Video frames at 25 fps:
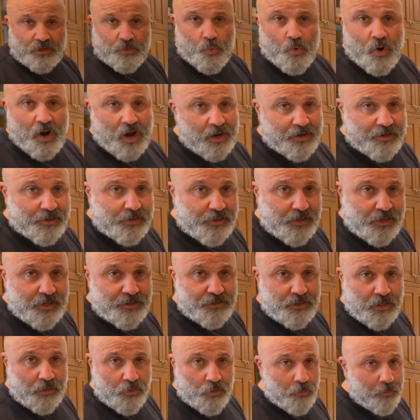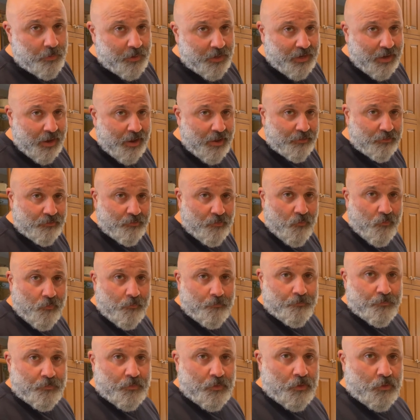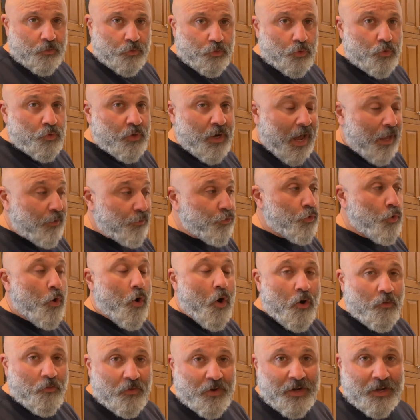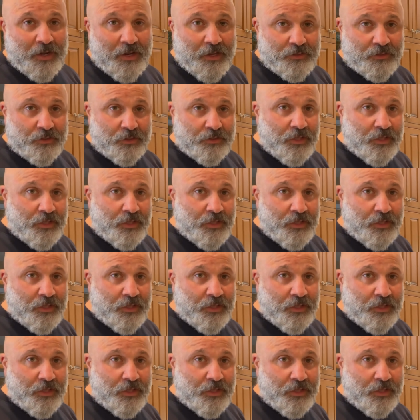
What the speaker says: water as a lubricant not to overheat the